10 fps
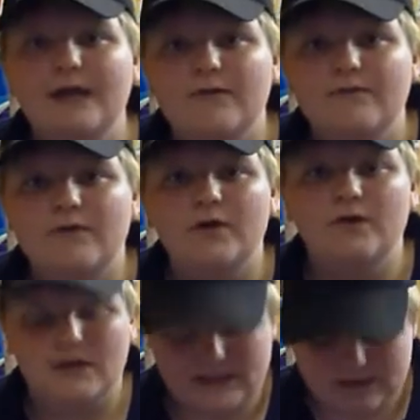flew
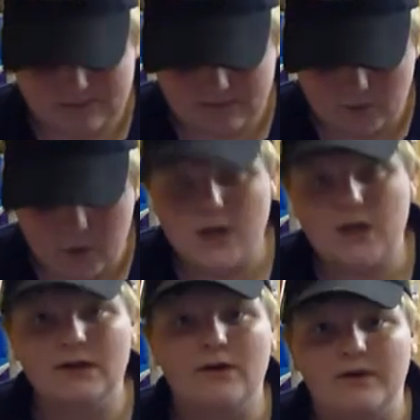this quite
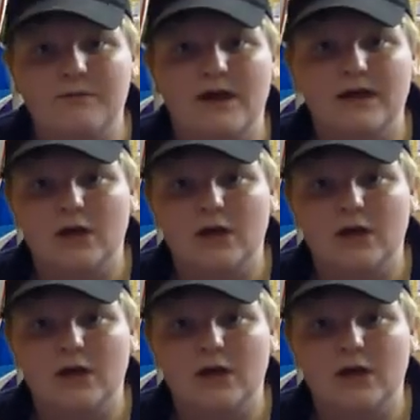early on in my